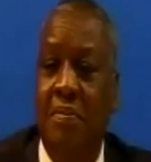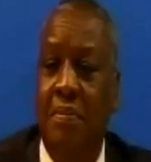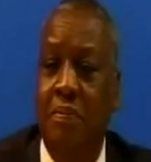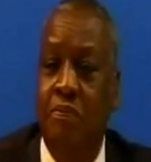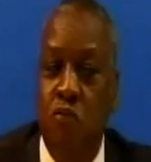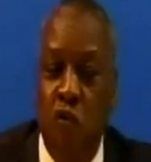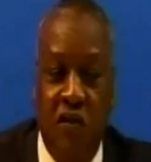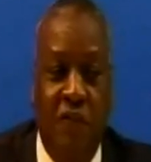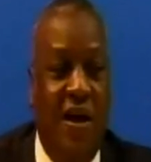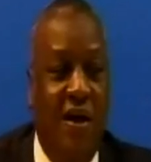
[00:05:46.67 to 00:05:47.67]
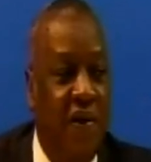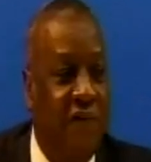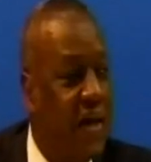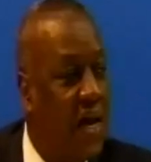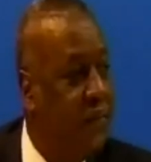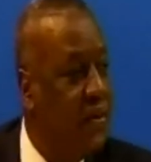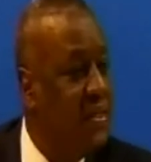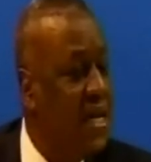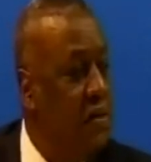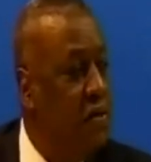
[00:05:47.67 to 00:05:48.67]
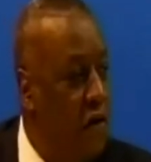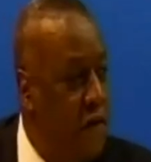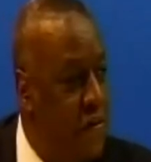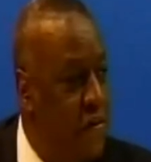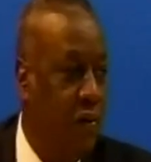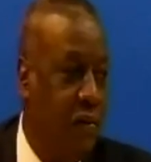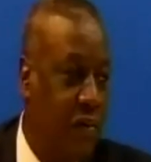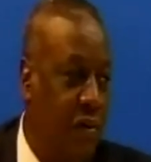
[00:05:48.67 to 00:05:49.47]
most of the African countries, they don't know,